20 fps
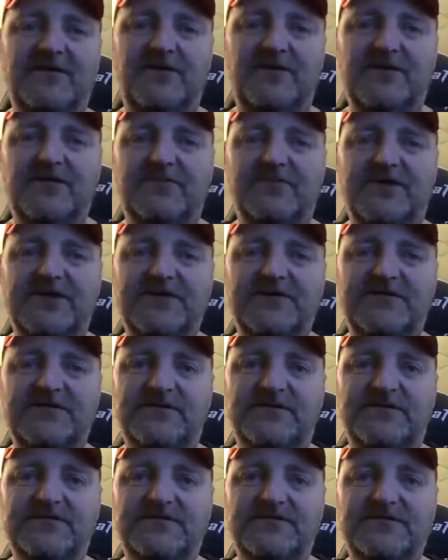winter break
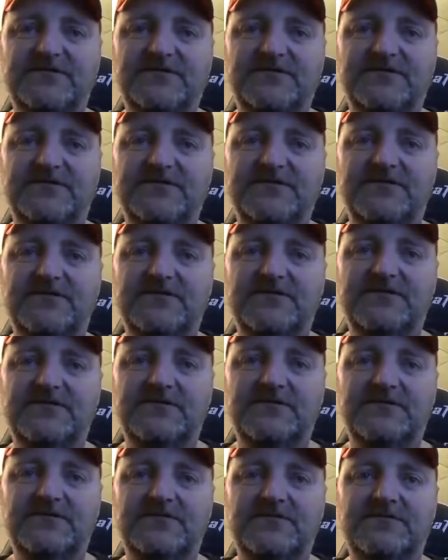starts.
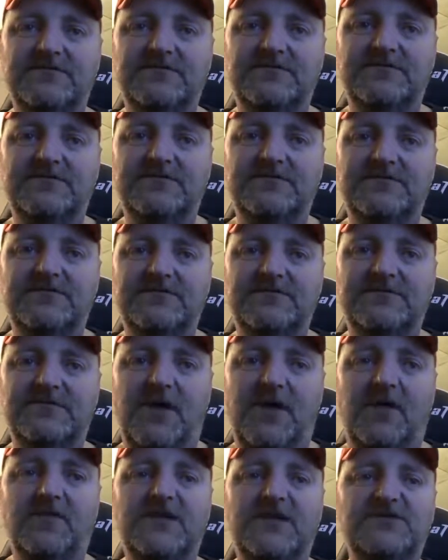
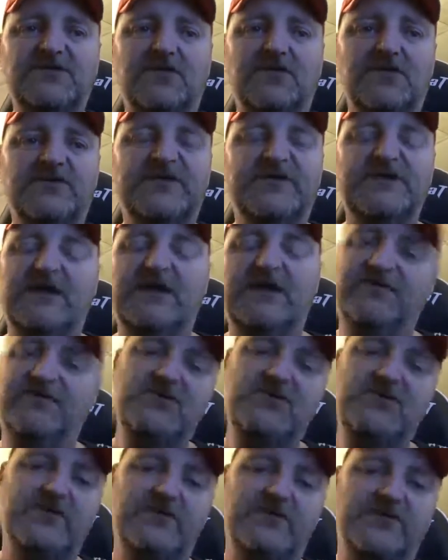Oh, that's cool. So you have to do
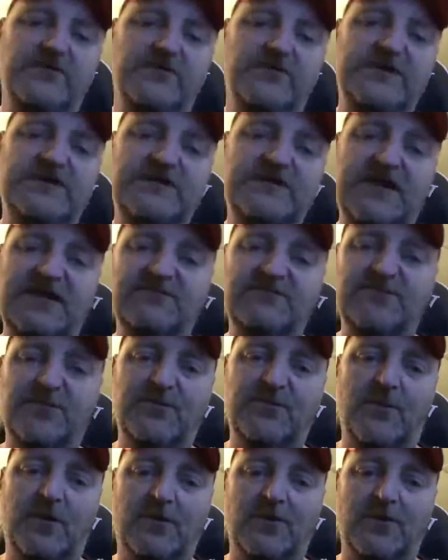your 3 exams
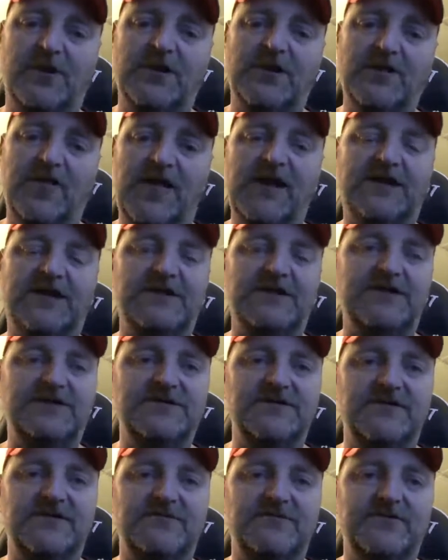before 1 o'clock, and then
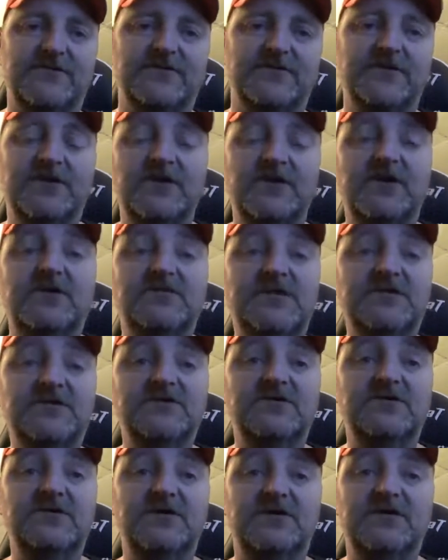you have your.
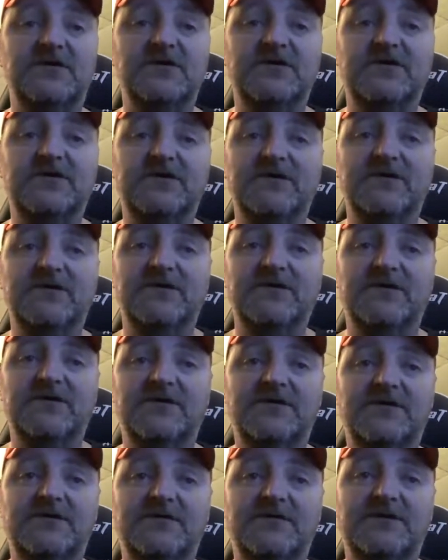That's good.
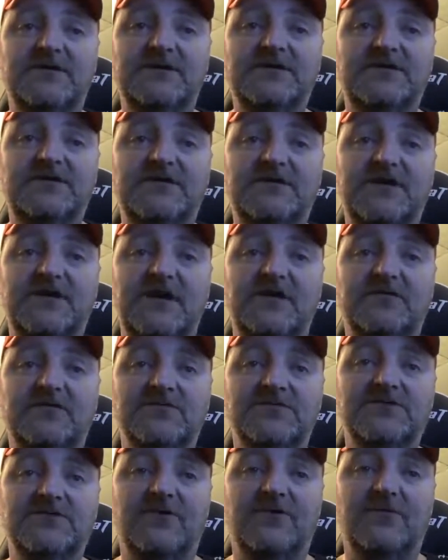
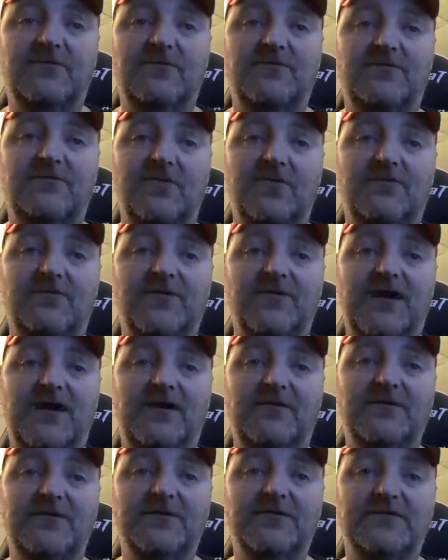18-gallon tote full of
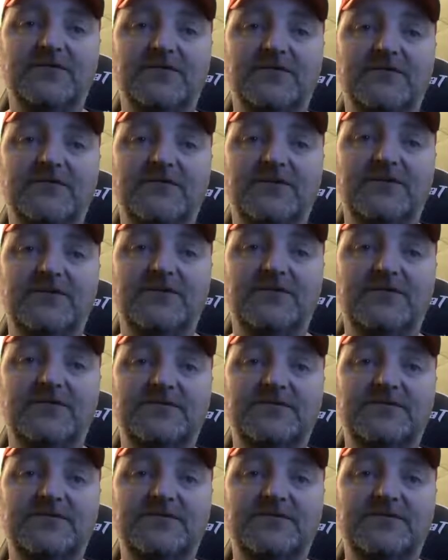Hot Wheels for my.